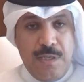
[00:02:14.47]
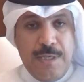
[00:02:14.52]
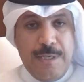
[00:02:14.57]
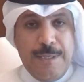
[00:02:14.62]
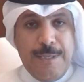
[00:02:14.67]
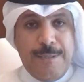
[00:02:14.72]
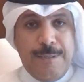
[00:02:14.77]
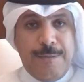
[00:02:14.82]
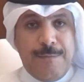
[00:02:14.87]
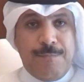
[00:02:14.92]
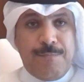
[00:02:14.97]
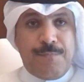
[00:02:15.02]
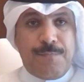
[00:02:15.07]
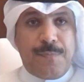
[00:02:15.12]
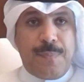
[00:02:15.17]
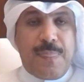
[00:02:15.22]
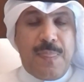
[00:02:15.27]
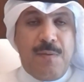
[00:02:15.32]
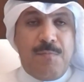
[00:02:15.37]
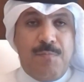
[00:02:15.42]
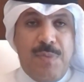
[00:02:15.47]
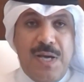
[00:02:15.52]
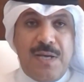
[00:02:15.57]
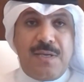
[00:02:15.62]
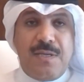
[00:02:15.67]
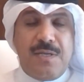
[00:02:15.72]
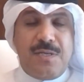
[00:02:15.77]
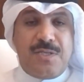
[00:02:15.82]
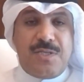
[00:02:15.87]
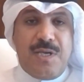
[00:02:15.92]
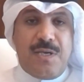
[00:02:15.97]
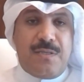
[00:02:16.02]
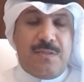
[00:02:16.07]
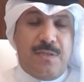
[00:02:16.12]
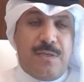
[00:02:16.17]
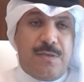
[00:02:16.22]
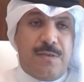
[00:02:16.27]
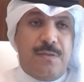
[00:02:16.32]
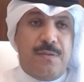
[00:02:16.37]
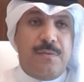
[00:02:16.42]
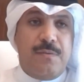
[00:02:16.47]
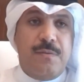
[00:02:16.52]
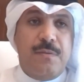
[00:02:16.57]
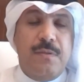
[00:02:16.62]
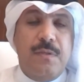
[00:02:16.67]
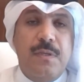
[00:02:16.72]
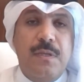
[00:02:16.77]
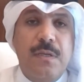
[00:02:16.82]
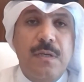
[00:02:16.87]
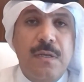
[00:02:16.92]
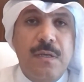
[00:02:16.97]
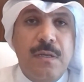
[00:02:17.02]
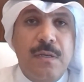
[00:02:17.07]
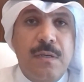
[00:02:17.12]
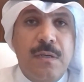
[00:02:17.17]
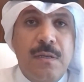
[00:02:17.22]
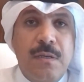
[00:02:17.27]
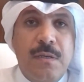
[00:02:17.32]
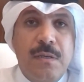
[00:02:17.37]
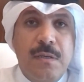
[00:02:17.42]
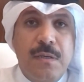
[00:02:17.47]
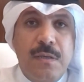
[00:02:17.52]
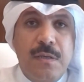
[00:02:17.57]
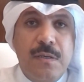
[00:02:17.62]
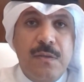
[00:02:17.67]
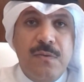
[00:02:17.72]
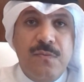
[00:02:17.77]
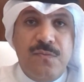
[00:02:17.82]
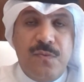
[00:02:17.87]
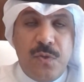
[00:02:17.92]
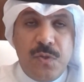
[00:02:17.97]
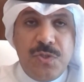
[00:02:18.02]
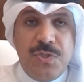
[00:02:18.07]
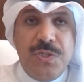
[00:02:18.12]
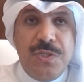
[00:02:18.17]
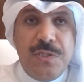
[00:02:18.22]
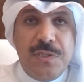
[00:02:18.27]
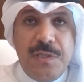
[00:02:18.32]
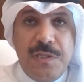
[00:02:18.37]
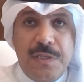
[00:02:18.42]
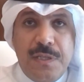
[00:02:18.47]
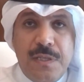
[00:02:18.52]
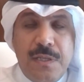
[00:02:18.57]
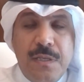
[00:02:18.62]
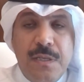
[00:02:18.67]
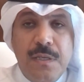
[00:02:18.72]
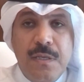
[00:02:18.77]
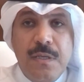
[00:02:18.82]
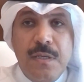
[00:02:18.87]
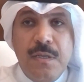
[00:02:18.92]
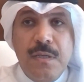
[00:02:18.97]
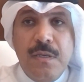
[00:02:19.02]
Um, banking sector, uh, fortunately,